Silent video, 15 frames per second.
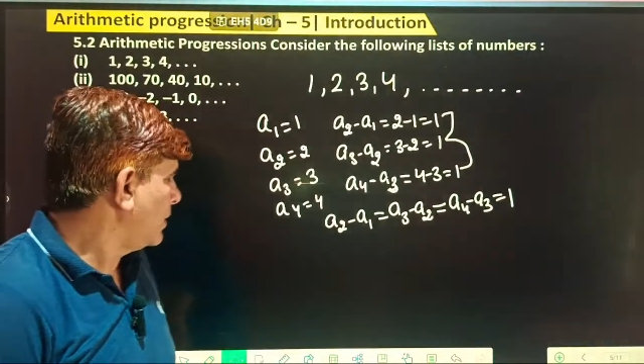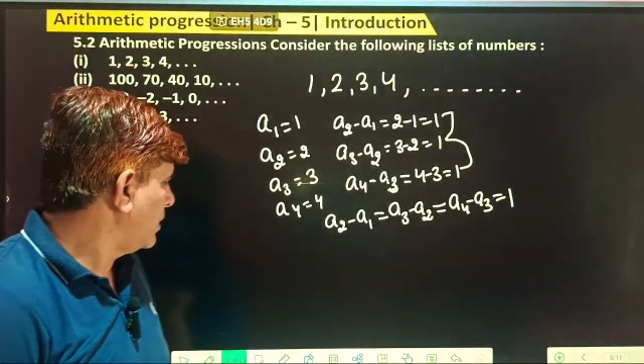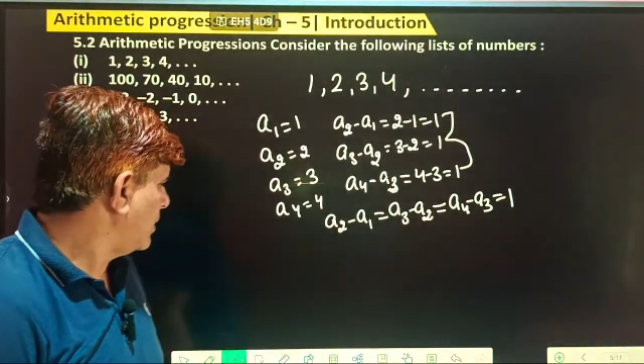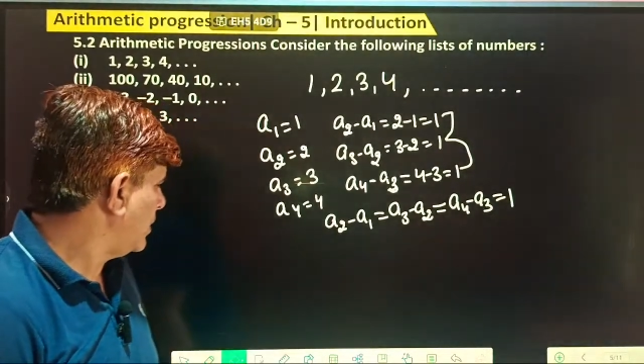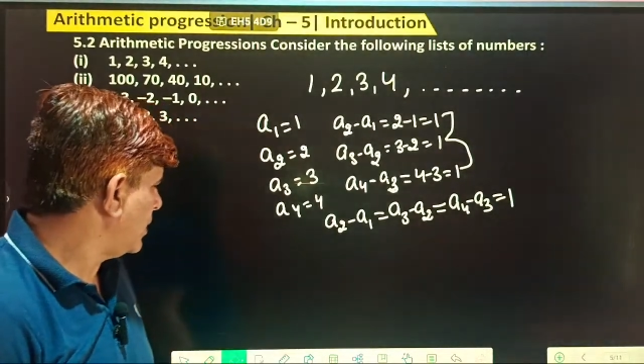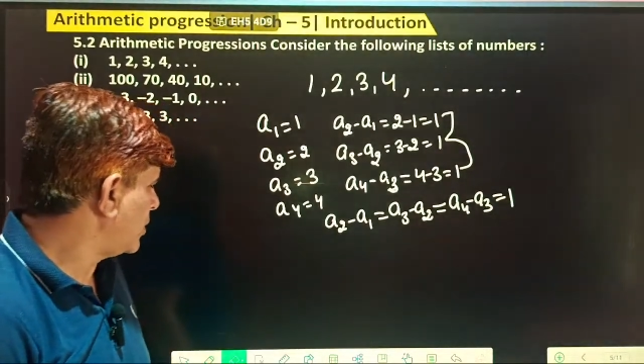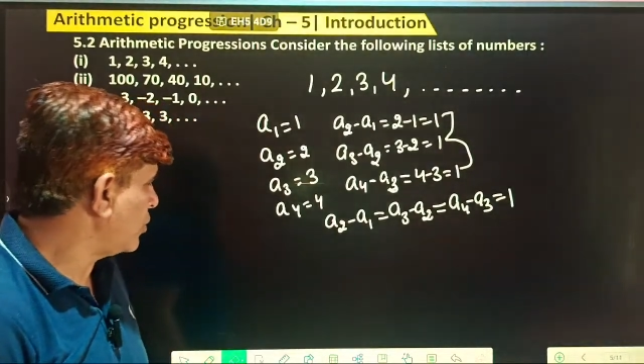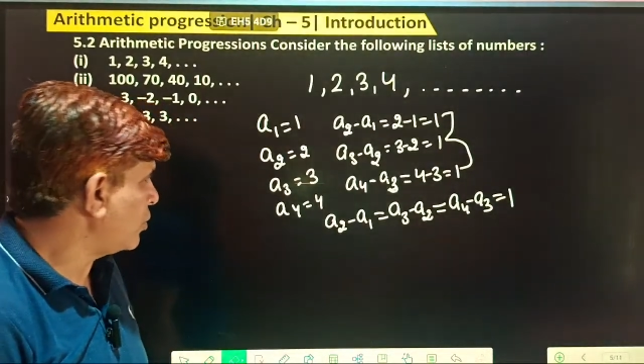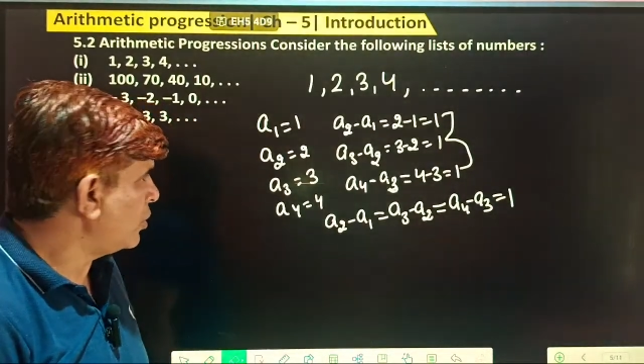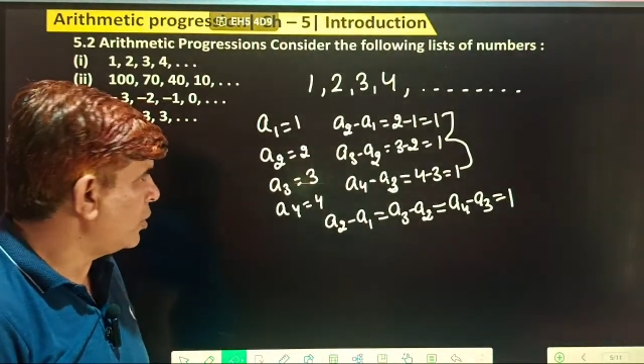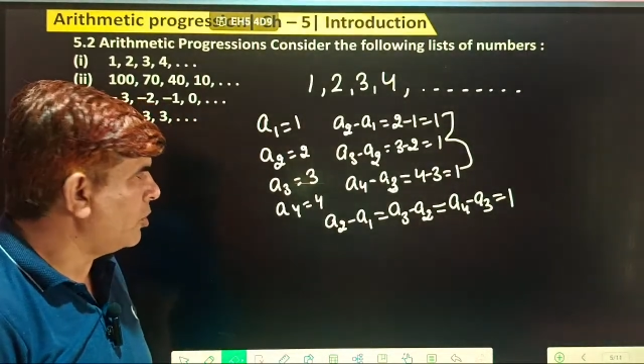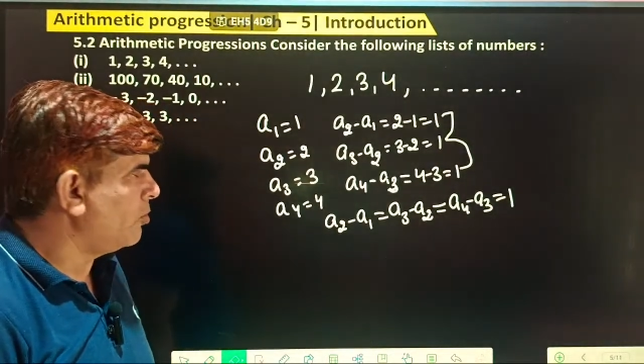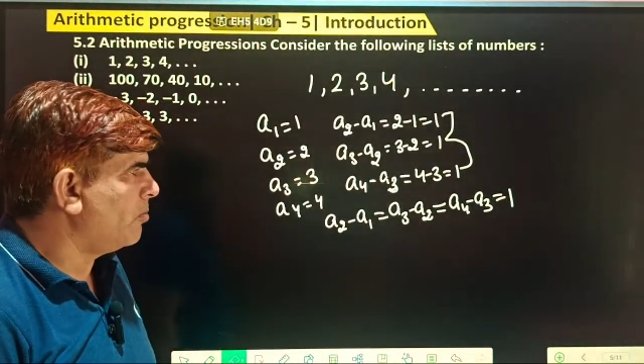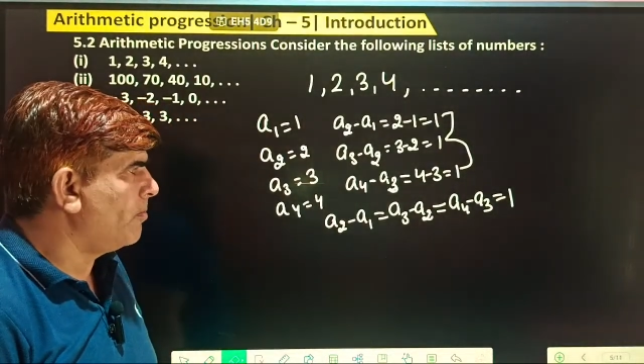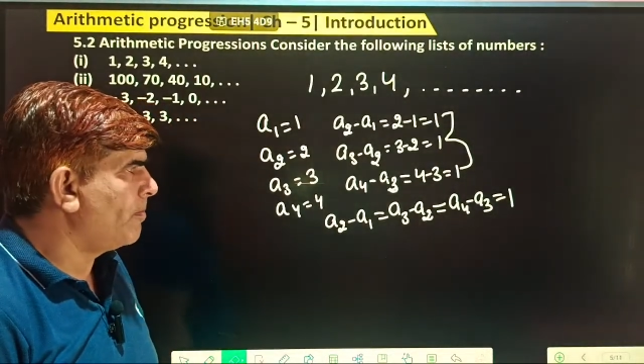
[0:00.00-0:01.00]
Yes or
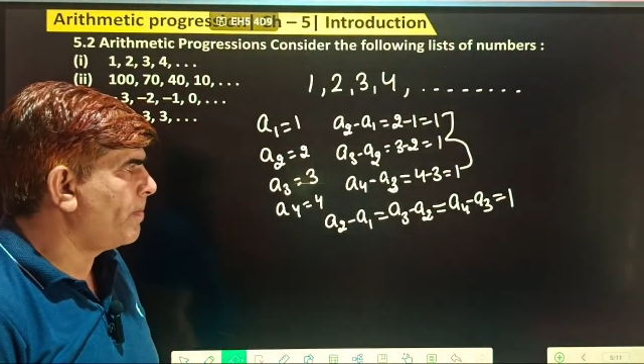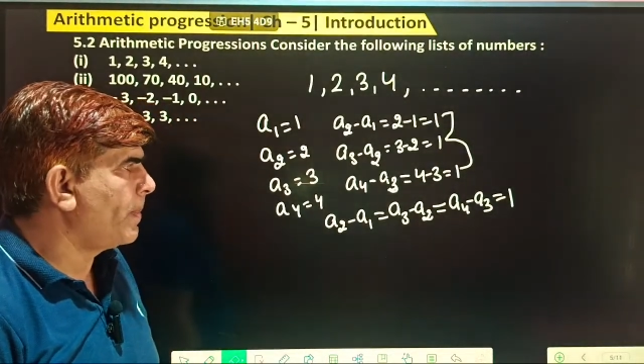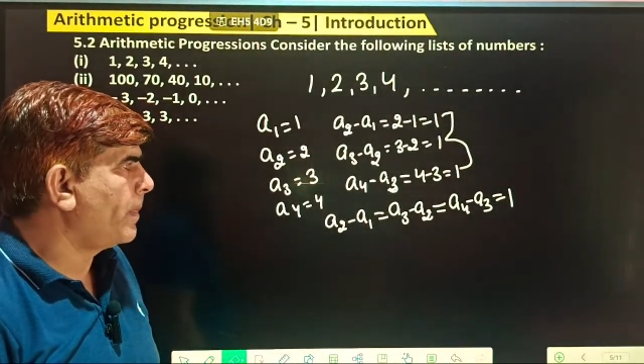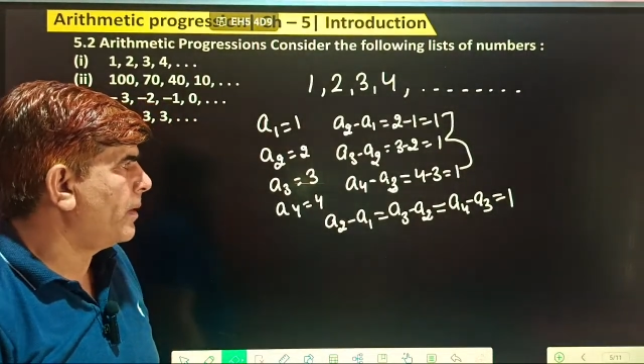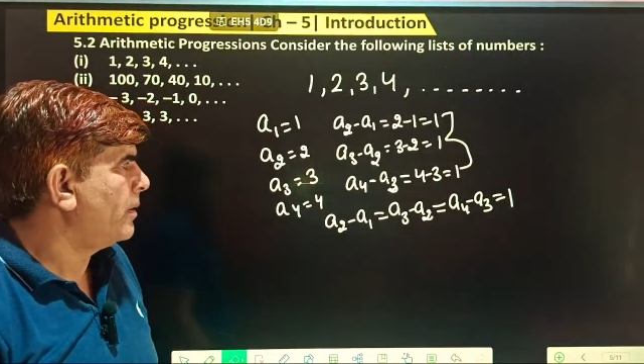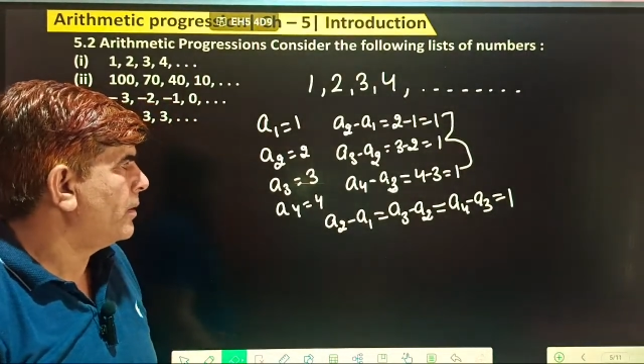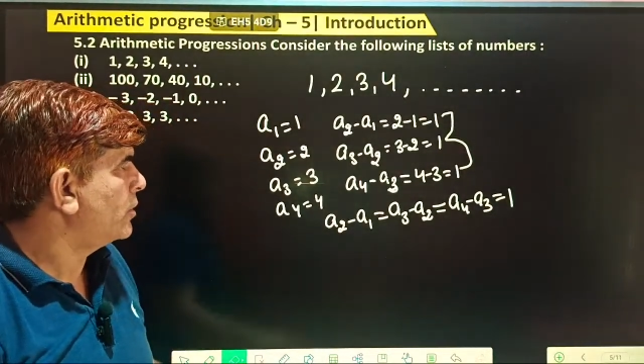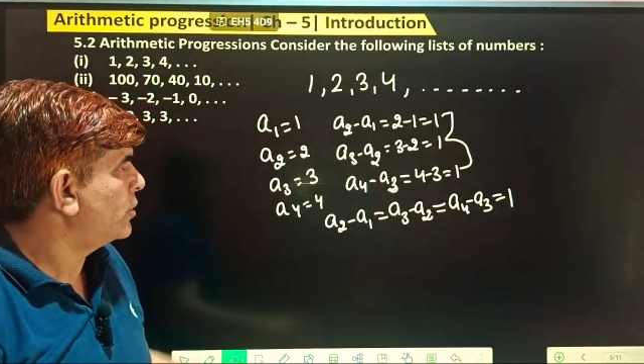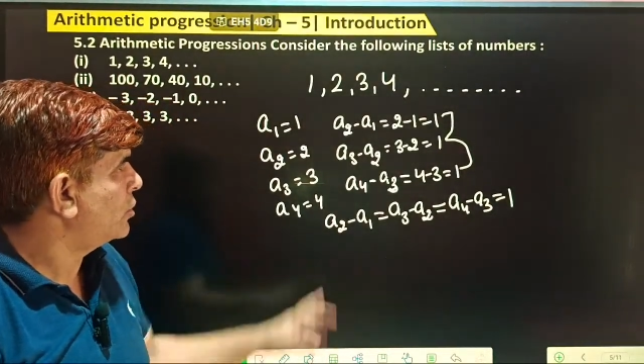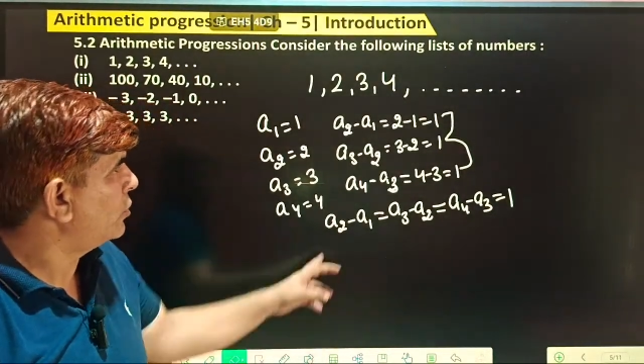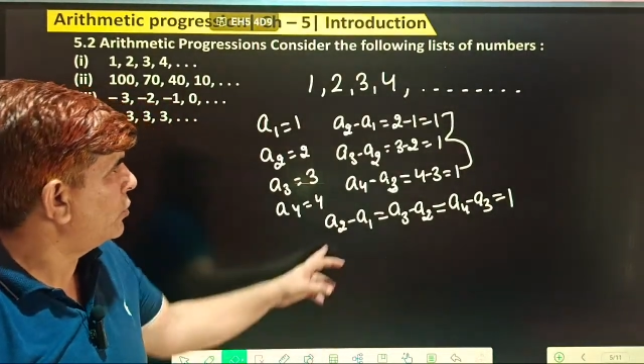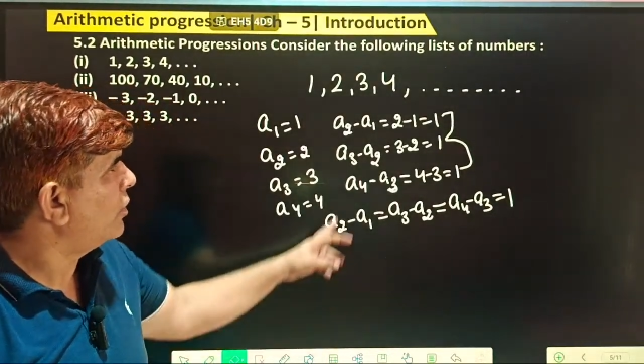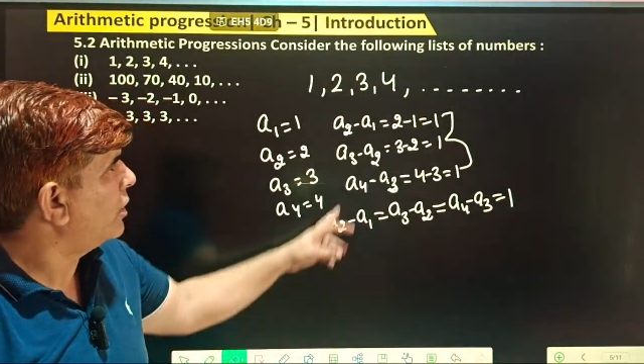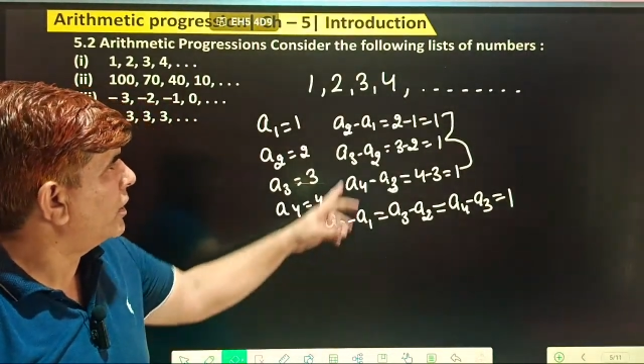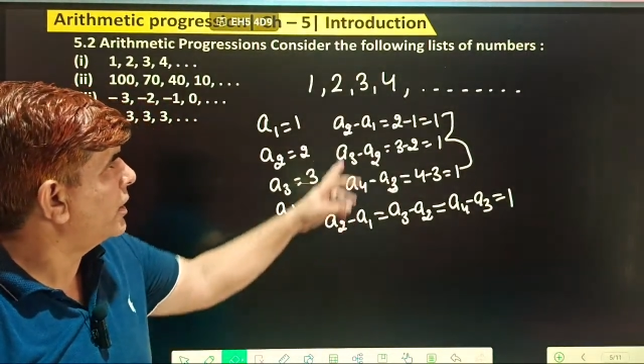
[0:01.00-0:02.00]
no?
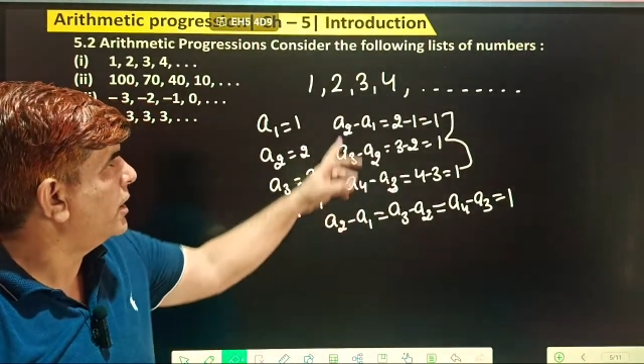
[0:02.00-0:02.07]
So the